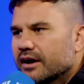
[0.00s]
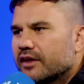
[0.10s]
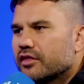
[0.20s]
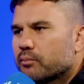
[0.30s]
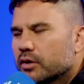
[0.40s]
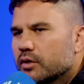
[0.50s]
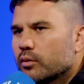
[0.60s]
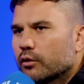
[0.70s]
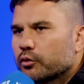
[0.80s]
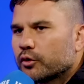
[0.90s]
and they're pretty
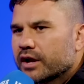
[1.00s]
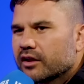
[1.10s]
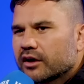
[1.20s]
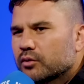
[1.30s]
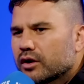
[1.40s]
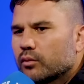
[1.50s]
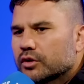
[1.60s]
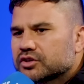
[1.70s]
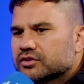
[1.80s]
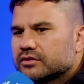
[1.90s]
well thought out. Like when I
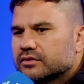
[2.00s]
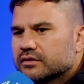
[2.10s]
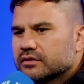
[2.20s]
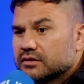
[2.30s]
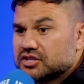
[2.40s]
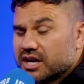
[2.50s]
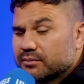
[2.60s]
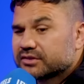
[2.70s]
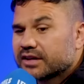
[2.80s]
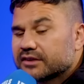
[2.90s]
watched
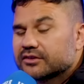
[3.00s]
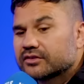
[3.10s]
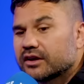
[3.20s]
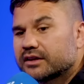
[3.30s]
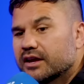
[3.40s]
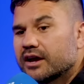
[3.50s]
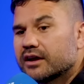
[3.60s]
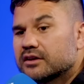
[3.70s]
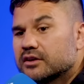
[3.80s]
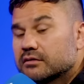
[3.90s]
Jammer's takes, I was like, yeah,
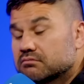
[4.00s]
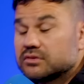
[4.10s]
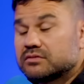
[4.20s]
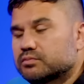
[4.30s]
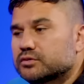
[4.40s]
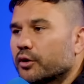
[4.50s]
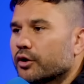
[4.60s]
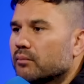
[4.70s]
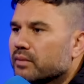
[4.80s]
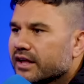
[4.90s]
he's spot
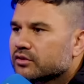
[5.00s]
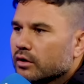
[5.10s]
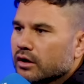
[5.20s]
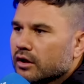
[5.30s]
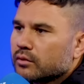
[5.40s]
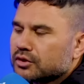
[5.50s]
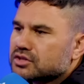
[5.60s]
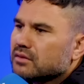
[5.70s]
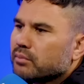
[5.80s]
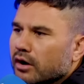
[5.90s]
on. But that's why I like
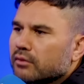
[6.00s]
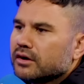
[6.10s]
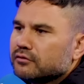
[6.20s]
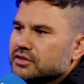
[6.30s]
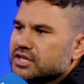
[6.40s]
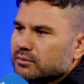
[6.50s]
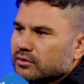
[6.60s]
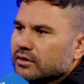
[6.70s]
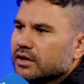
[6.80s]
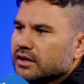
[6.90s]
watching the buy round for Jammer,
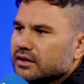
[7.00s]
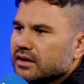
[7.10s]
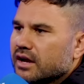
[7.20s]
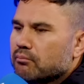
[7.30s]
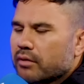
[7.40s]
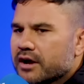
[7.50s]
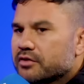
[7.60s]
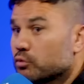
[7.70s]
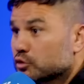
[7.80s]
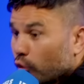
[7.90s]
right? And
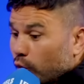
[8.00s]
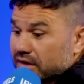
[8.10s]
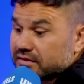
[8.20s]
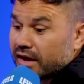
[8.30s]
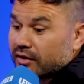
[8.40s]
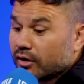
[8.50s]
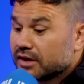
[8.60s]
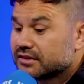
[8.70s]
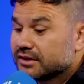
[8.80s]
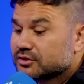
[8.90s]
Braith was always that guy
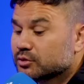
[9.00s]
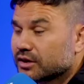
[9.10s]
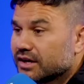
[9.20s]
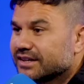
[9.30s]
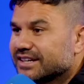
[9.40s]
to sort of,